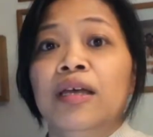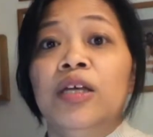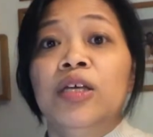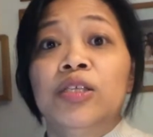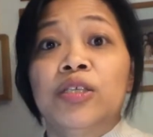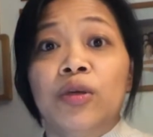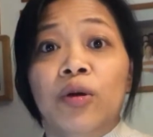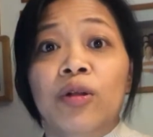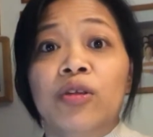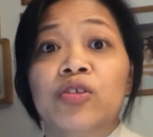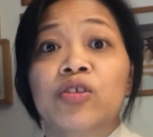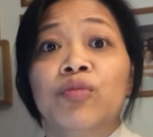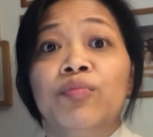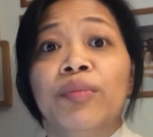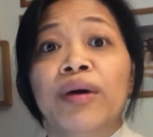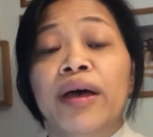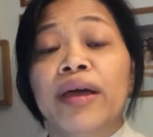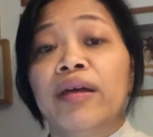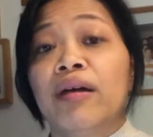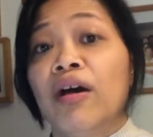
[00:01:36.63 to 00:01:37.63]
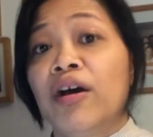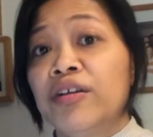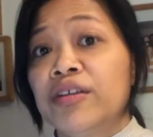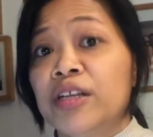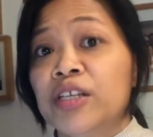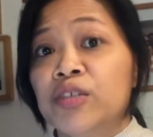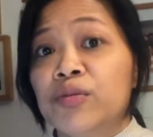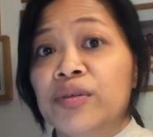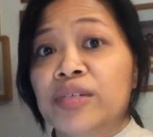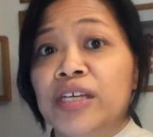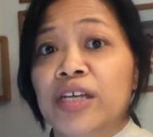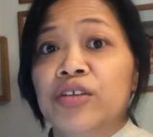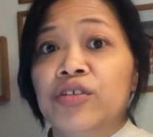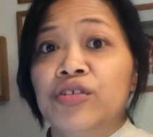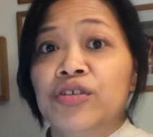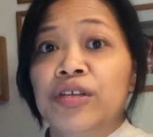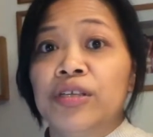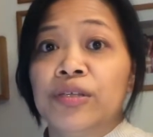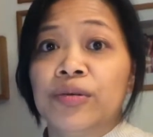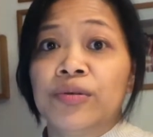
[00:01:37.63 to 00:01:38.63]
So also my audience
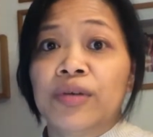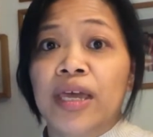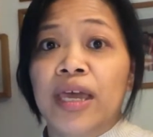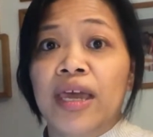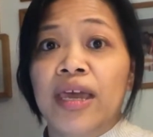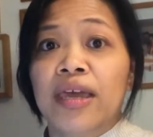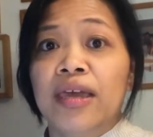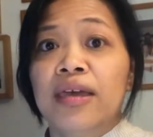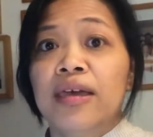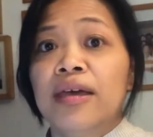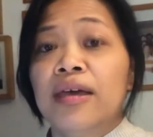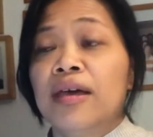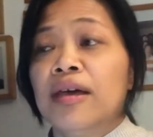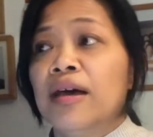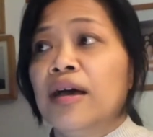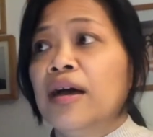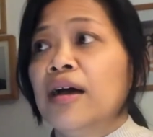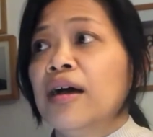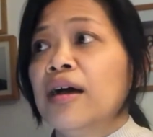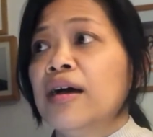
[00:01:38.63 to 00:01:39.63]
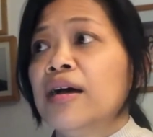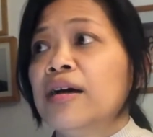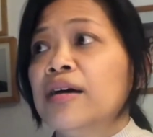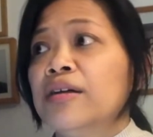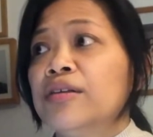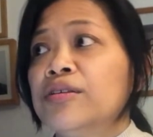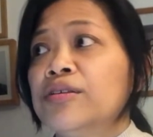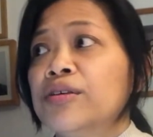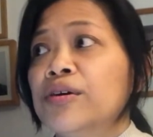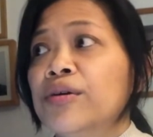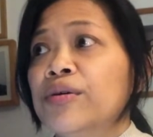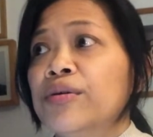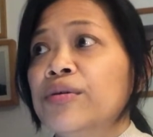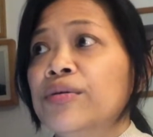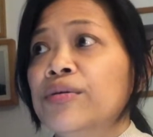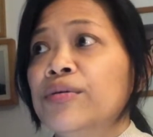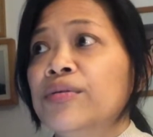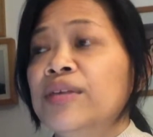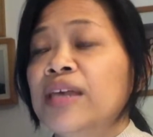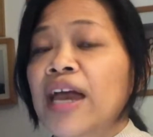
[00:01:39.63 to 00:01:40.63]
retention is okay.
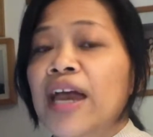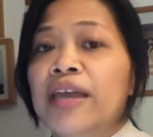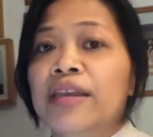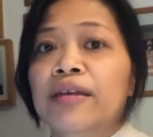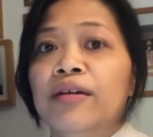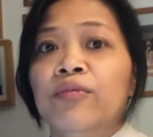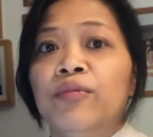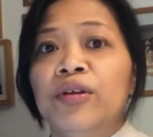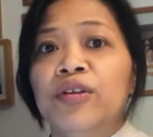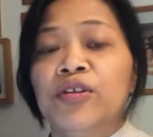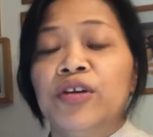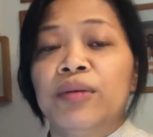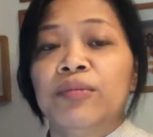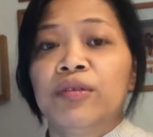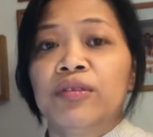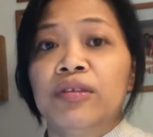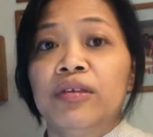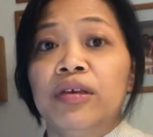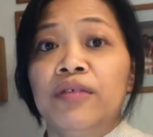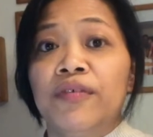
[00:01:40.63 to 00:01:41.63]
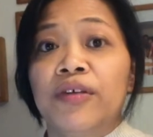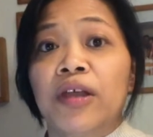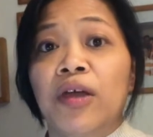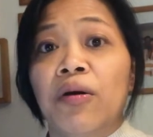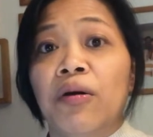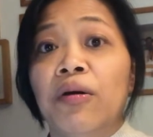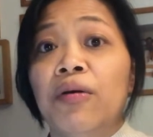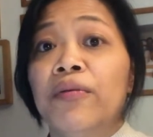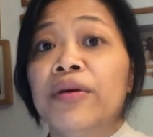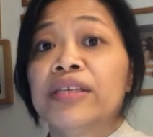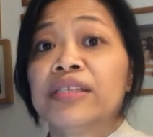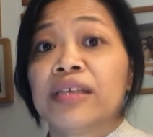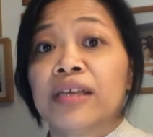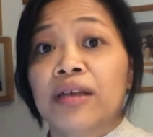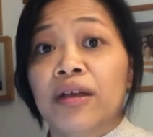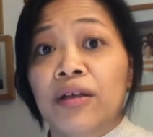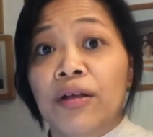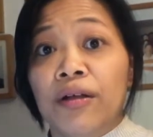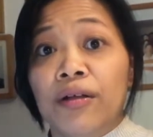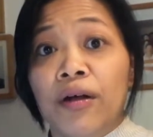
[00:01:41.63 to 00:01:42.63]
So yeah, and when you come to think of it, I always
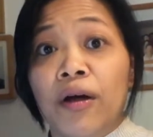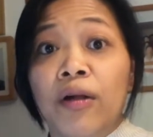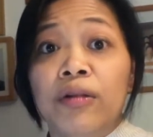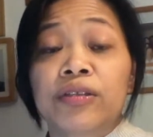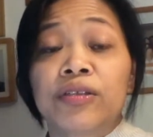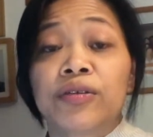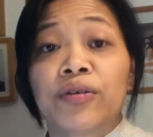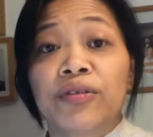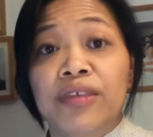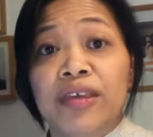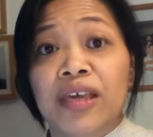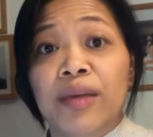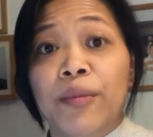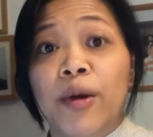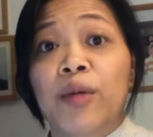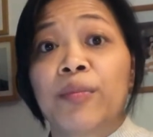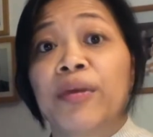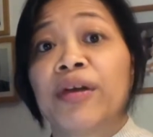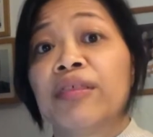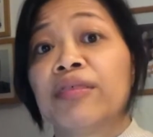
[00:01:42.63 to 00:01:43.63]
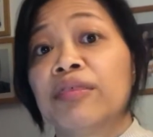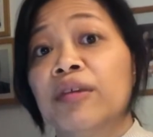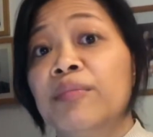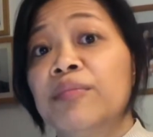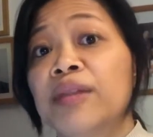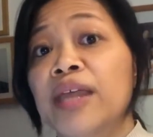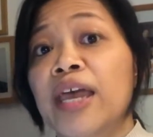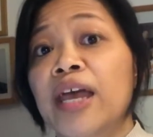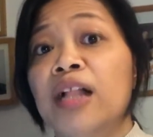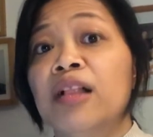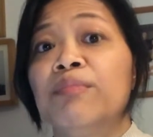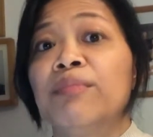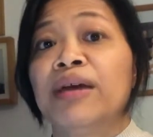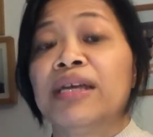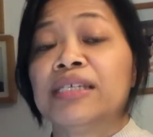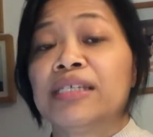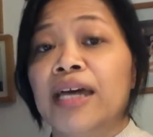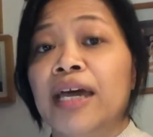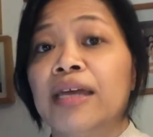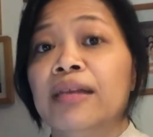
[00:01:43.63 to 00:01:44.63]
also think about my thumbnail, my
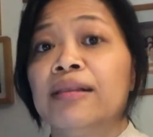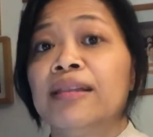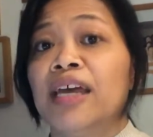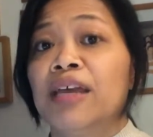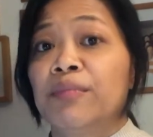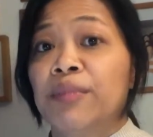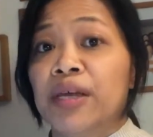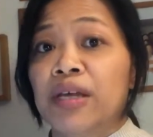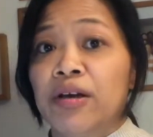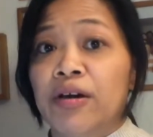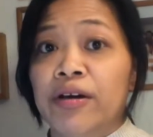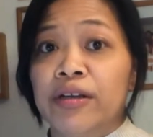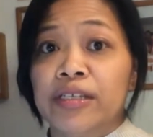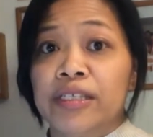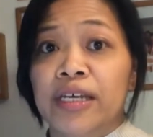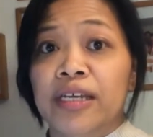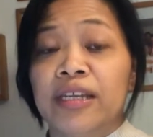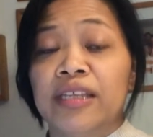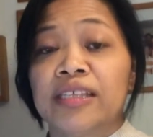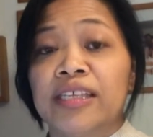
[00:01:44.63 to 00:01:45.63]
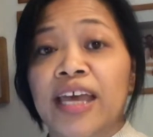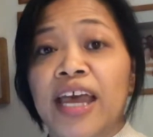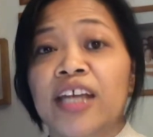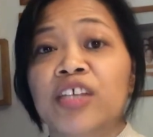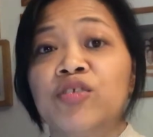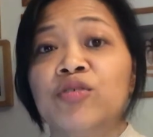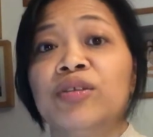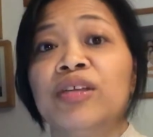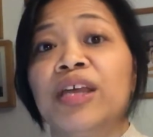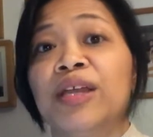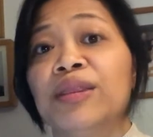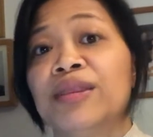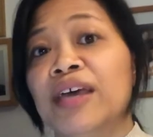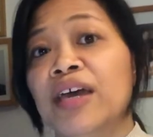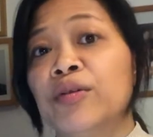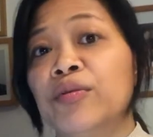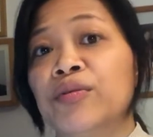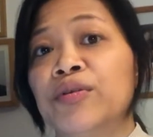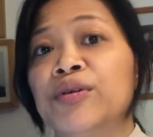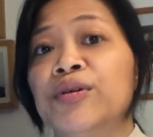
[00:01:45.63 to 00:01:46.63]
title, and my content. It's actually in
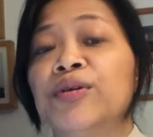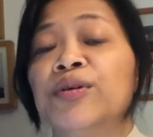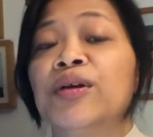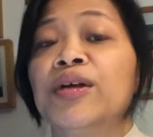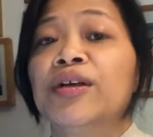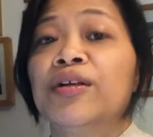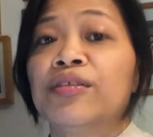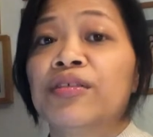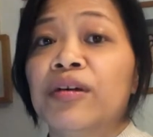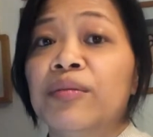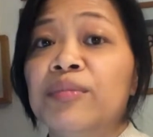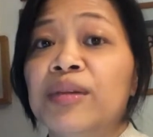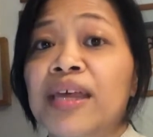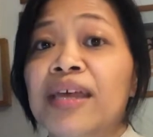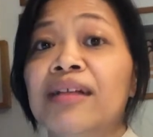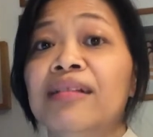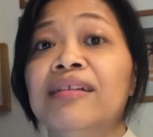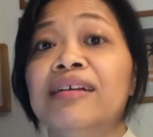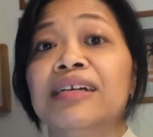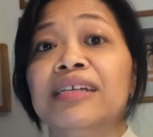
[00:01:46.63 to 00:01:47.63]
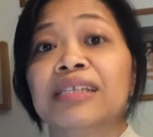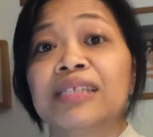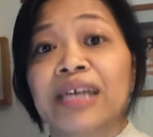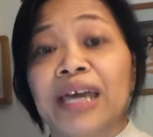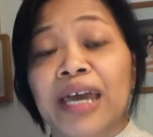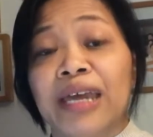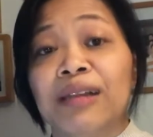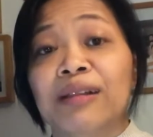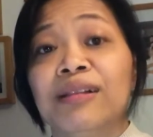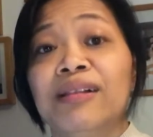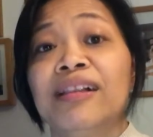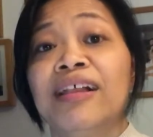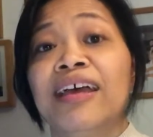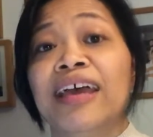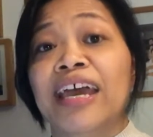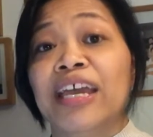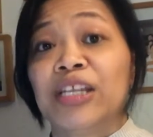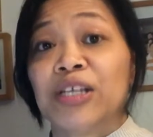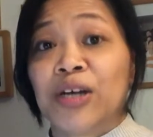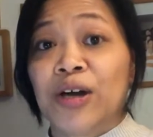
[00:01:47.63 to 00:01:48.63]
that order: thumbnail, title,
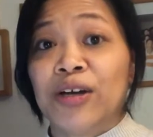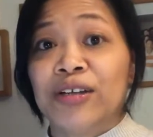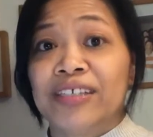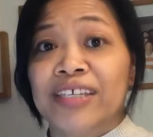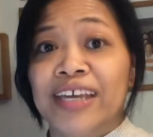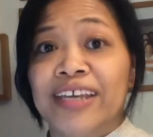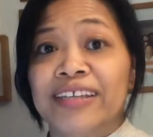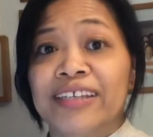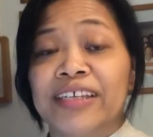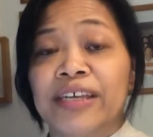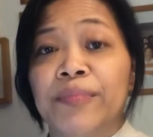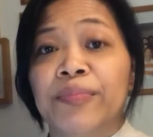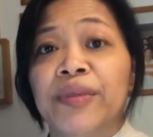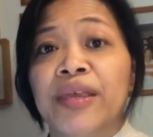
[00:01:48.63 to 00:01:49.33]
and content.